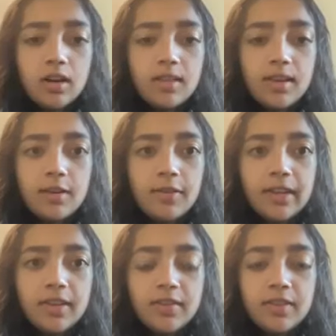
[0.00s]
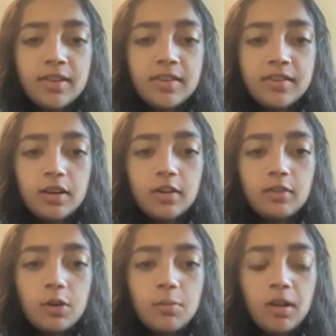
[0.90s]
the effectiveness of
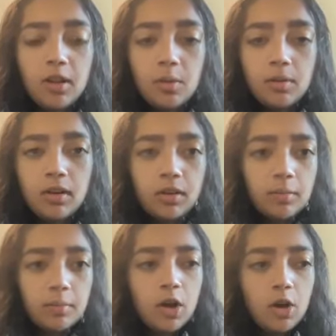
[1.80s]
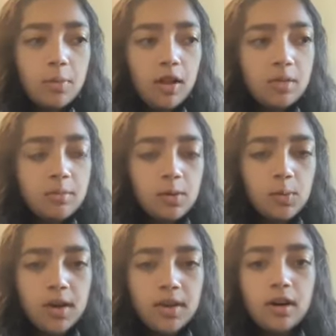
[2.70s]
copolymer
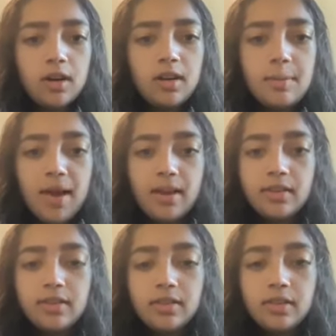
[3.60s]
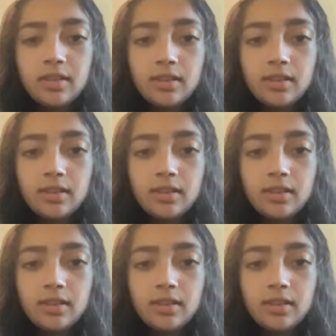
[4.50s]
1 on MS?